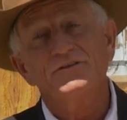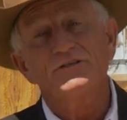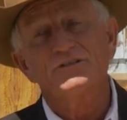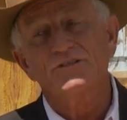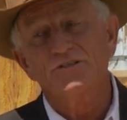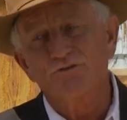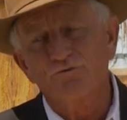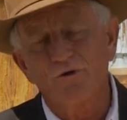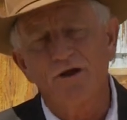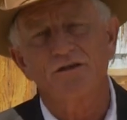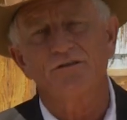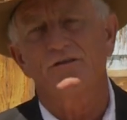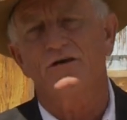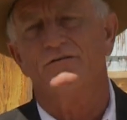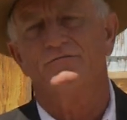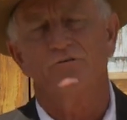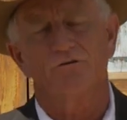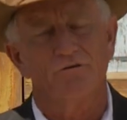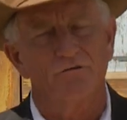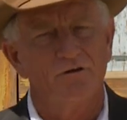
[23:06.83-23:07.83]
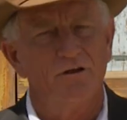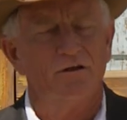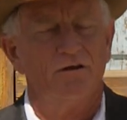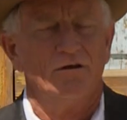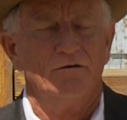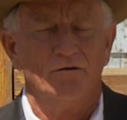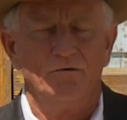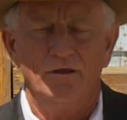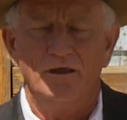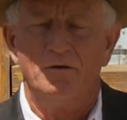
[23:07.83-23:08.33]
the strength of your
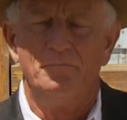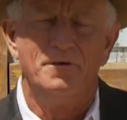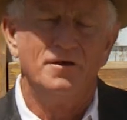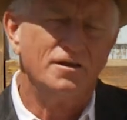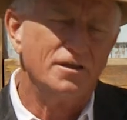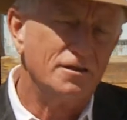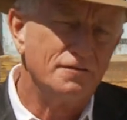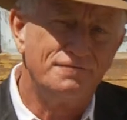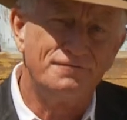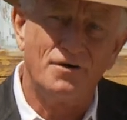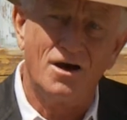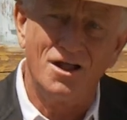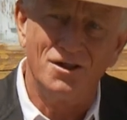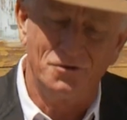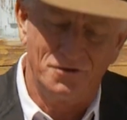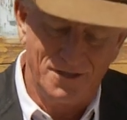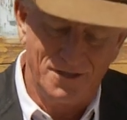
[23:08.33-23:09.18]
ability to follow